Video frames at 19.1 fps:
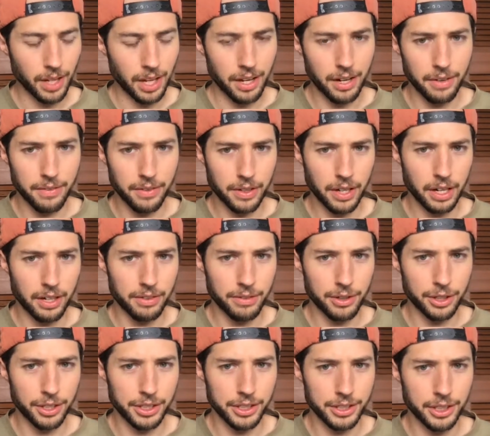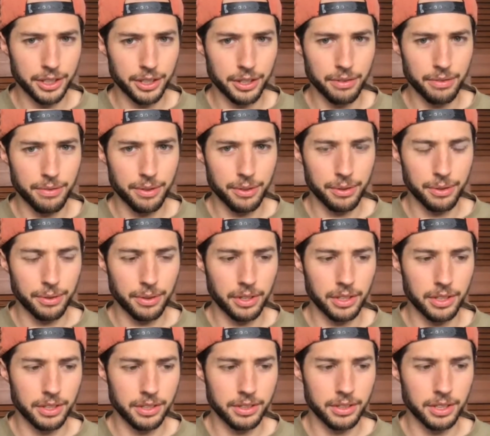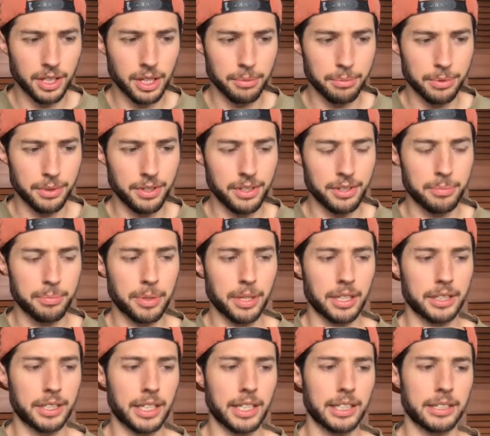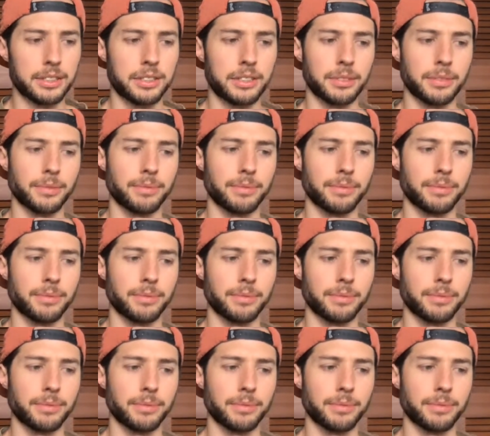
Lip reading: I've kind of already shared a few on a couple of these podcasts.